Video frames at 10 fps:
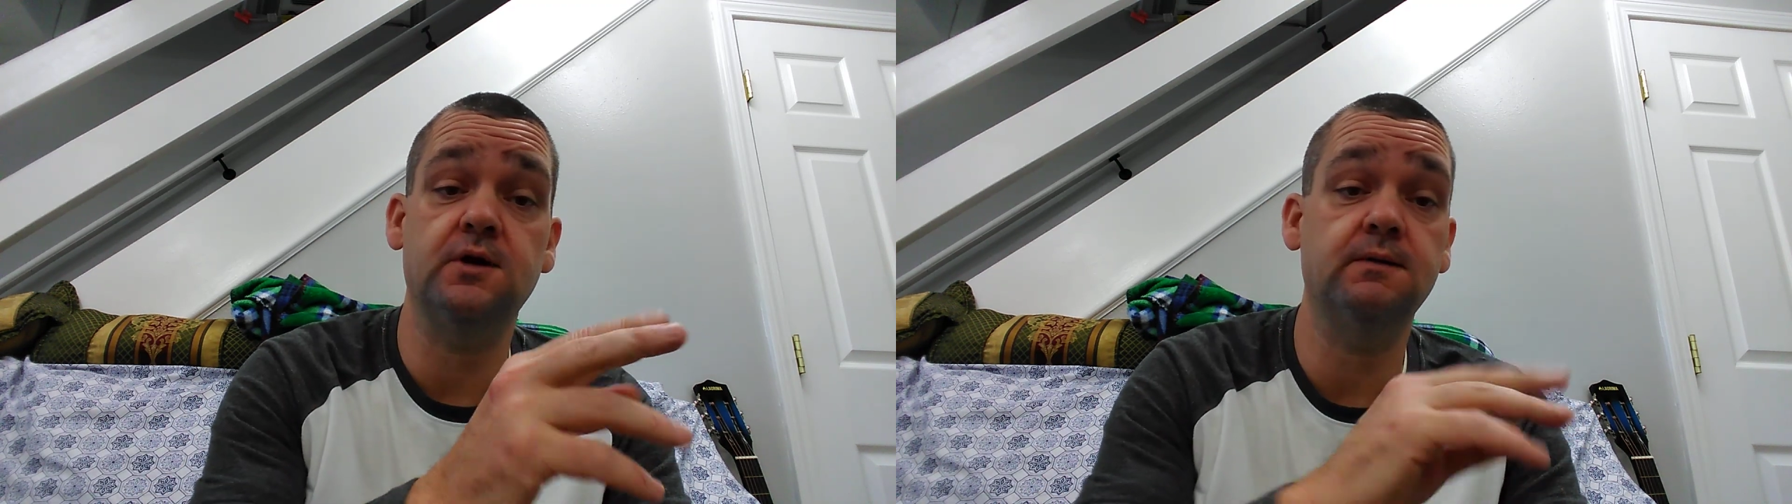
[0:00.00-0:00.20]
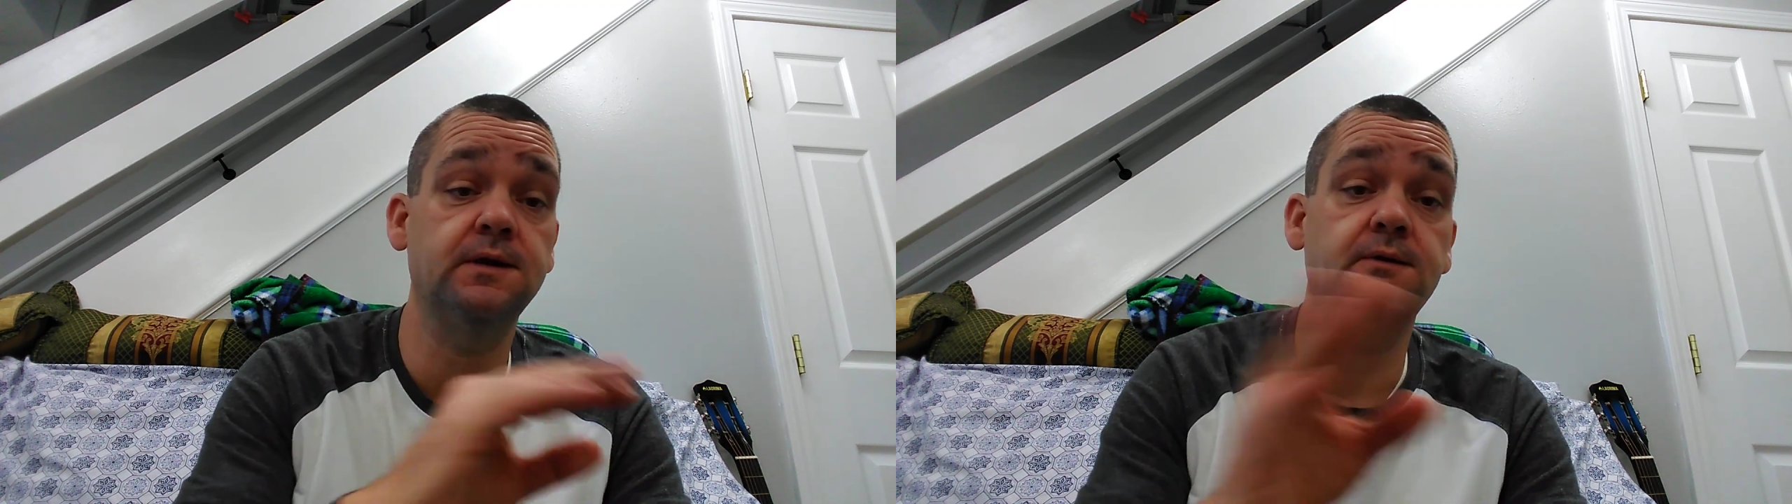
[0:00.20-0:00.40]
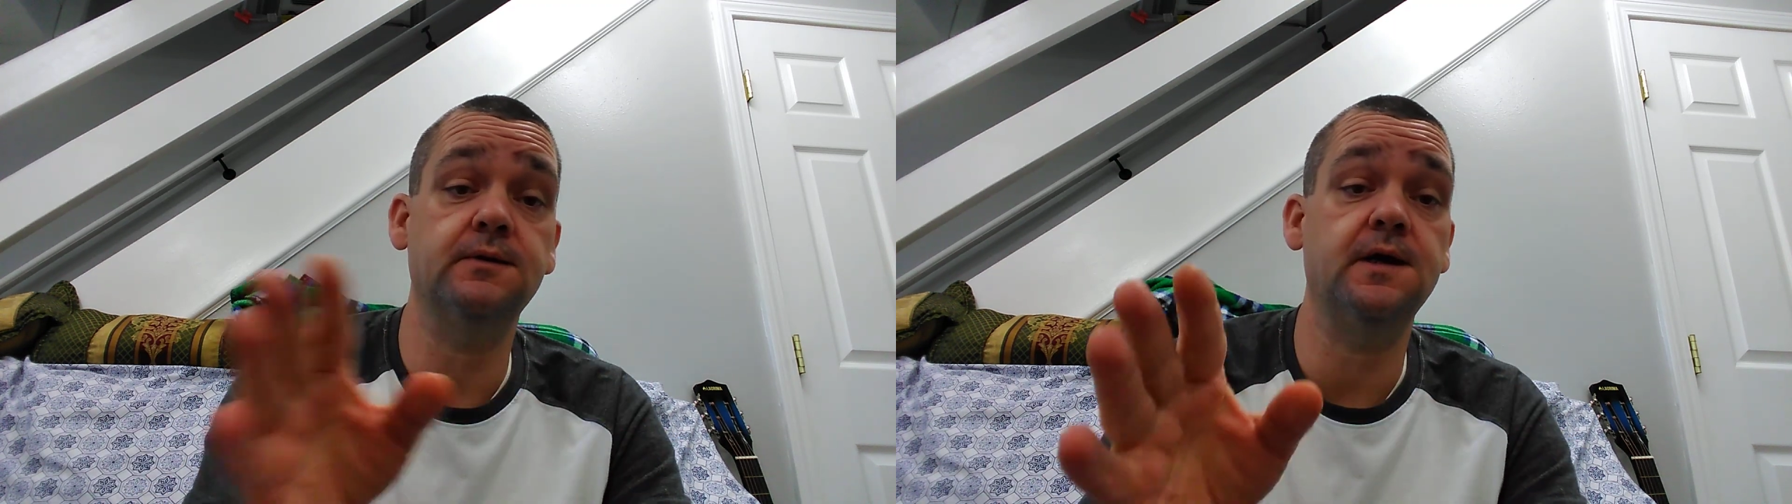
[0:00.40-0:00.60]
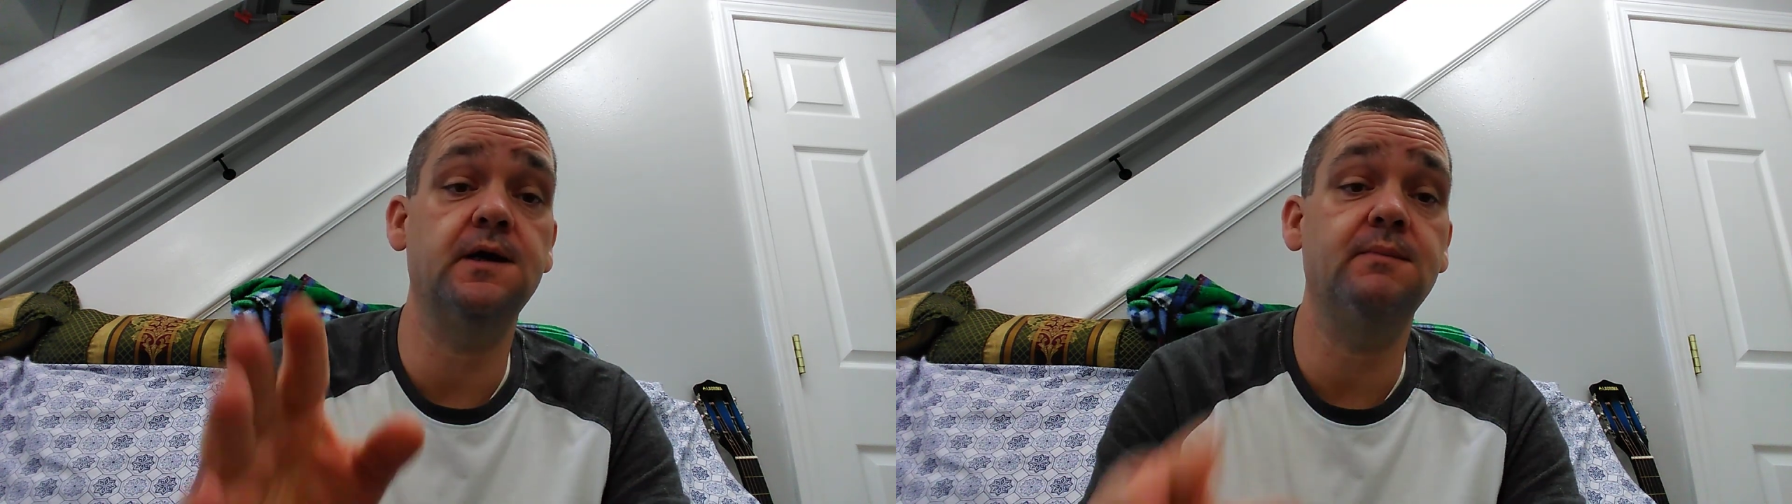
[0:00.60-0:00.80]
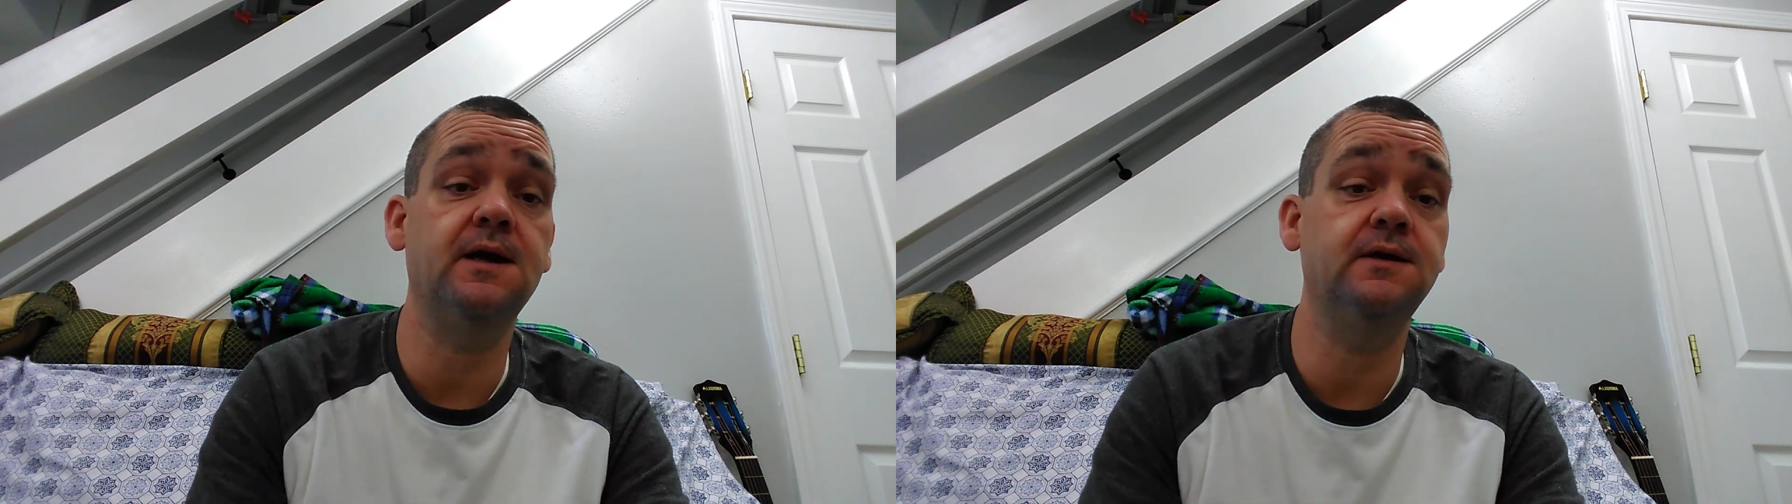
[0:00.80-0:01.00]
I really don't
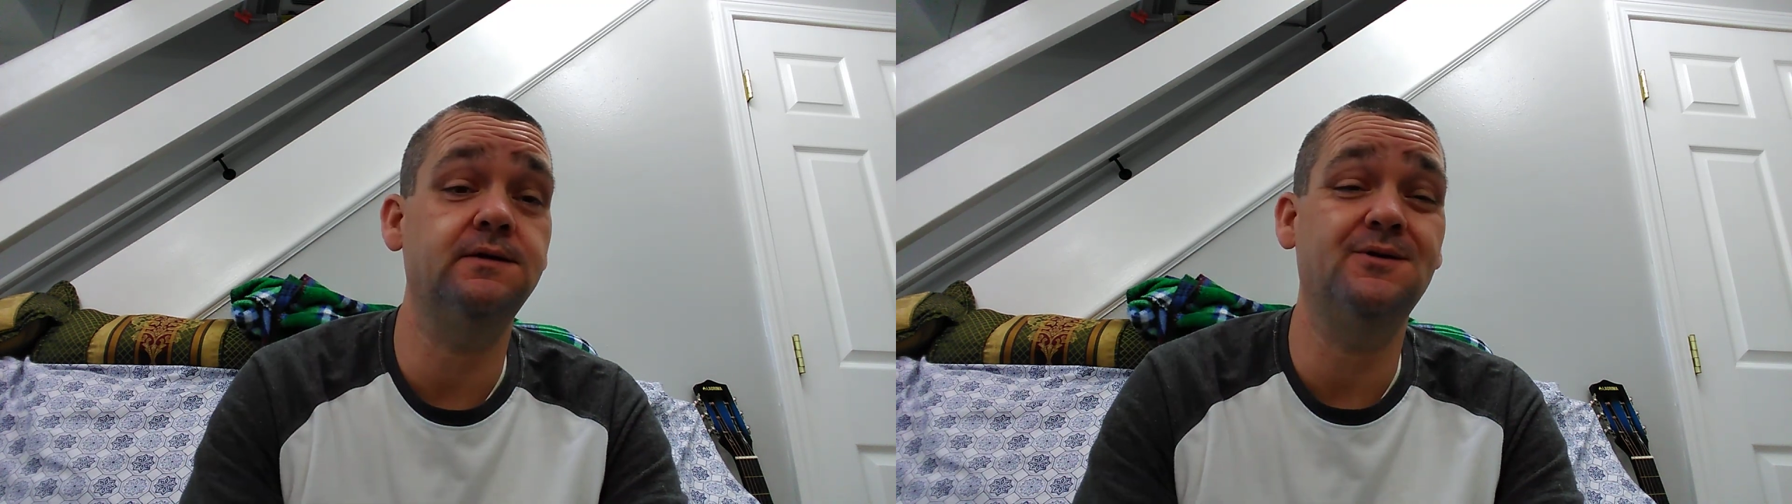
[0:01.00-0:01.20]
care about it.